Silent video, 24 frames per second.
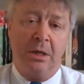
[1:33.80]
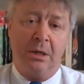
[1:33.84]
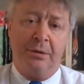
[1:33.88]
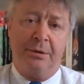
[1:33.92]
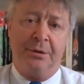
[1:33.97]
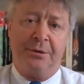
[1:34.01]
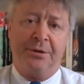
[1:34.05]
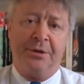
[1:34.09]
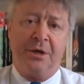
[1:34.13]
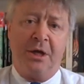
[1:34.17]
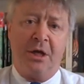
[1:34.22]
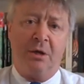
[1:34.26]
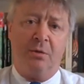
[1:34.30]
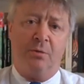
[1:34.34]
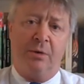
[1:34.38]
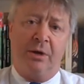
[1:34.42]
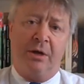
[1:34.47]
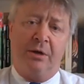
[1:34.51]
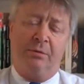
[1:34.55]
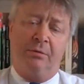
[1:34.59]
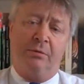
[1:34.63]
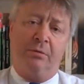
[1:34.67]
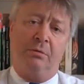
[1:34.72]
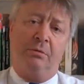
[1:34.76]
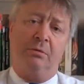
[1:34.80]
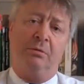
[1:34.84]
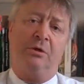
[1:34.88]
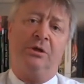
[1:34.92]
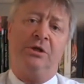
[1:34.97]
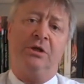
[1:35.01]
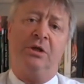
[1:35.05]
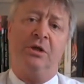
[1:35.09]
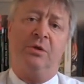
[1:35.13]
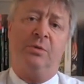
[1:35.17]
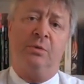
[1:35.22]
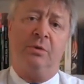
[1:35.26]
The third one,
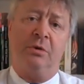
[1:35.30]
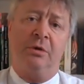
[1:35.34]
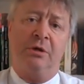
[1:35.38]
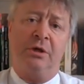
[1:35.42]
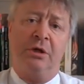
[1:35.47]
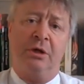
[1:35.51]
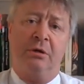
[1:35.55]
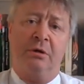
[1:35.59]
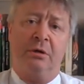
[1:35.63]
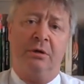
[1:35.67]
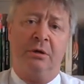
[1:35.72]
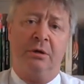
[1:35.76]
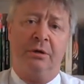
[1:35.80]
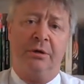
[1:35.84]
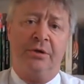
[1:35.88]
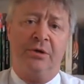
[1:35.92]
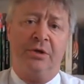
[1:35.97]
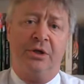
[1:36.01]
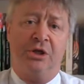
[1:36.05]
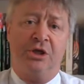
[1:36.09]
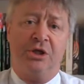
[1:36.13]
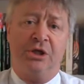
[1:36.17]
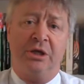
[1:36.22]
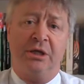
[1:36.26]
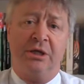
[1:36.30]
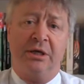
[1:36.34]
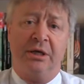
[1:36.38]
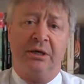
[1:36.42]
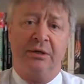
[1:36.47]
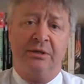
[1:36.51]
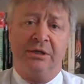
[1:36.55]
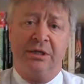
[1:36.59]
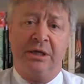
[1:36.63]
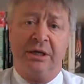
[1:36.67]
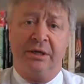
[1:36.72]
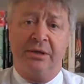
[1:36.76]
which is what your RSCG
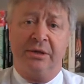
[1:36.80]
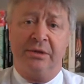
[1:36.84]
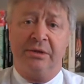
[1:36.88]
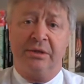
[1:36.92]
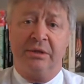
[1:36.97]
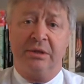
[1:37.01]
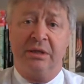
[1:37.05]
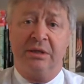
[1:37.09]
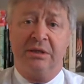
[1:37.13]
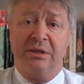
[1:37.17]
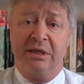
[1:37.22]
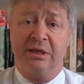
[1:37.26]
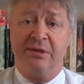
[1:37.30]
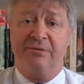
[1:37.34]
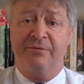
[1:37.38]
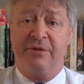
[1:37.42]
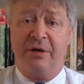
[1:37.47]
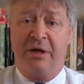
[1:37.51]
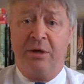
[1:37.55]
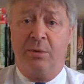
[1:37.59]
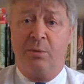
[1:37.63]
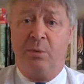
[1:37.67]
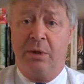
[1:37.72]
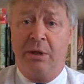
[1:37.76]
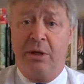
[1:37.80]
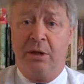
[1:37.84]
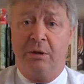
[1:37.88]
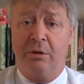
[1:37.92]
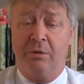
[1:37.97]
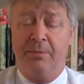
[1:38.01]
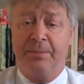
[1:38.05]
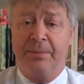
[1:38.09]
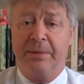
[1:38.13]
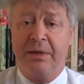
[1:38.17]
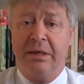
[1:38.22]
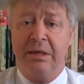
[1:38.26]
now does and does very
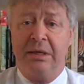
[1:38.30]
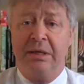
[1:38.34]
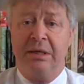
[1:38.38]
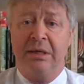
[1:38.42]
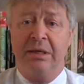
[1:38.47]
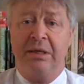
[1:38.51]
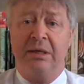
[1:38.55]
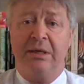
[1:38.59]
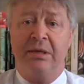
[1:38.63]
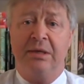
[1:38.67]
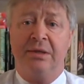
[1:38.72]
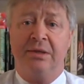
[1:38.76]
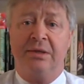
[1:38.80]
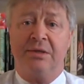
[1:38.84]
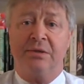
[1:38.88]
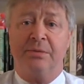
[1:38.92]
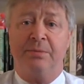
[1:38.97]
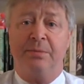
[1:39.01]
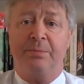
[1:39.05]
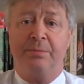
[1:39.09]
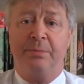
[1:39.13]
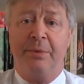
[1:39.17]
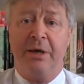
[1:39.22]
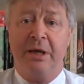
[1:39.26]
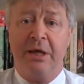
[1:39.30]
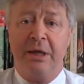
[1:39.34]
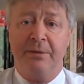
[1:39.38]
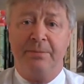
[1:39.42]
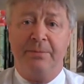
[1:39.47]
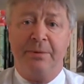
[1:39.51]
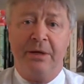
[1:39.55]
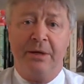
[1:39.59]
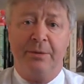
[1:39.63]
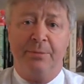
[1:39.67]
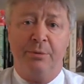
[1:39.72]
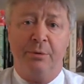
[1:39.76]
well, is to pay
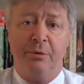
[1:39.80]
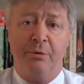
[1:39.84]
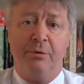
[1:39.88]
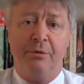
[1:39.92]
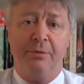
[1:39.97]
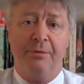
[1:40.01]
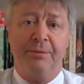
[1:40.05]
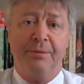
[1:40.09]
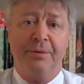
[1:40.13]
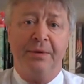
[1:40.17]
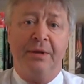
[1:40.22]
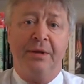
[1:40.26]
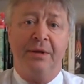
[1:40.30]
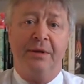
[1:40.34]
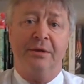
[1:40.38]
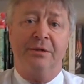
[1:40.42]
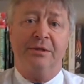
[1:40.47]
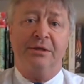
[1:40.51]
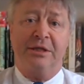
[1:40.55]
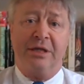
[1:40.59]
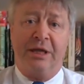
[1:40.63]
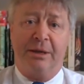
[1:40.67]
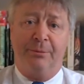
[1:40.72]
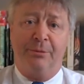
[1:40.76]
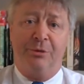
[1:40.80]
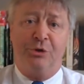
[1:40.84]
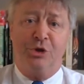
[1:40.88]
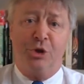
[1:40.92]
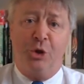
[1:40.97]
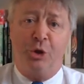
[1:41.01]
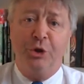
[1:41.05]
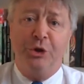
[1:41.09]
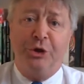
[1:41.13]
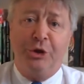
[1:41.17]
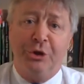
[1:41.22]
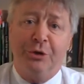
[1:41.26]
people to come and
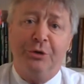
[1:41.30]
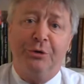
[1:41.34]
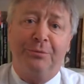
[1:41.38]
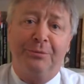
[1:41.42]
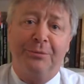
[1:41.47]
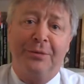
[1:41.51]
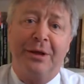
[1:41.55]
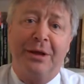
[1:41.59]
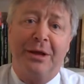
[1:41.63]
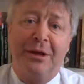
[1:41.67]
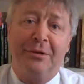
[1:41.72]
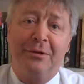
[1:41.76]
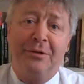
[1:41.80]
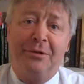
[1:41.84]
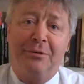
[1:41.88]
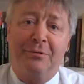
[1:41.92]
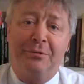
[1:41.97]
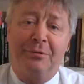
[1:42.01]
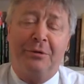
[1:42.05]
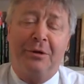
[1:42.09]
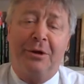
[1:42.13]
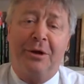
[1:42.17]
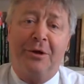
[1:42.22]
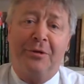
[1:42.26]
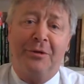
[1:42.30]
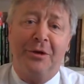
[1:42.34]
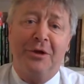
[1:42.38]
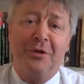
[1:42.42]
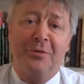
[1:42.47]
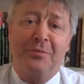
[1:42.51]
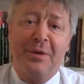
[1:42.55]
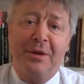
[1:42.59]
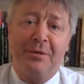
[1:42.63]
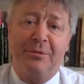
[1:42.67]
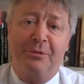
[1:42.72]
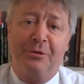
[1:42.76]
join you, and
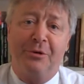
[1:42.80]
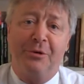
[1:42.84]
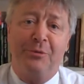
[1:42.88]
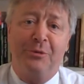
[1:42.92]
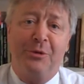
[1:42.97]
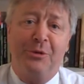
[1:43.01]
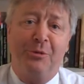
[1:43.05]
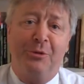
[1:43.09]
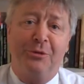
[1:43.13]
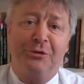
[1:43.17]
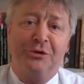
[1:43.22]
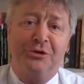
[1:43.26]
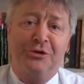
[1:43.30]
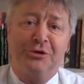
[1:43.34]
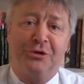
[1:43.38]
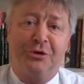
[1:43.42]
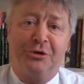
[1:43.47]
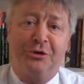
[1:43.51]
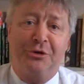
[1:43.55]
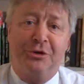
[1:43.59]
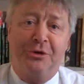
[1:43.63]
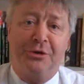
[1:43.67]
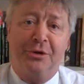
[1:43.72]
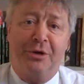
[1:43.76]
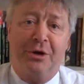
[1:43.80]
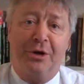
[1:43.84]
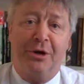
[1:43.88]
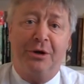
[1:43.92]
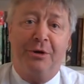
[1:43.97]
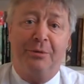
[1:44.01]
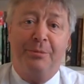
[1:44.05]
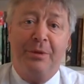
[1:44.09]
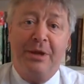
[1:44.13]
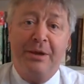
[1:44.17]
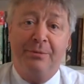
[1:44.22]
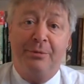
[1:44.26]
those people whom you want to join you
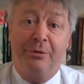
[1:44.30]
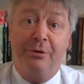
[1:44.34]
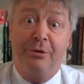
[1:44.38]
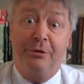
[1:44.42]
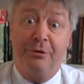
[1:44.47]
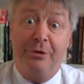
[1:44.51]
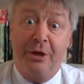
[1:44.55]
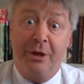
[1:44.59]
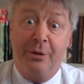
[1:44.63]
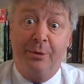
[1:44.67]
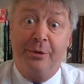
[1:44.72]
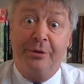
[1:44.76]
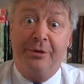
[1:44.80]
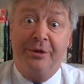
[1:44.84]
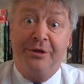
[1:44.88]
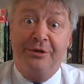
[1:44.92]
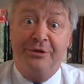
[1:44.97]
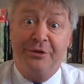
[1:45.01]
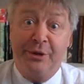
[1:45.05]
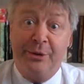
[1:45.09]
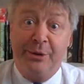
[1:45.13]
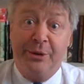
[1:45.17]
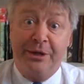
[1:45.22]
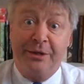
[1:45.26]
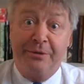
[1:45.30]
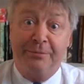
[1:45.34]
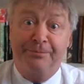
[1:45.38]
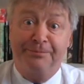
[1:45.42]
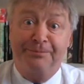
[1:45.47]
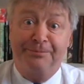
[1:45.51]
are people who know what they're doing.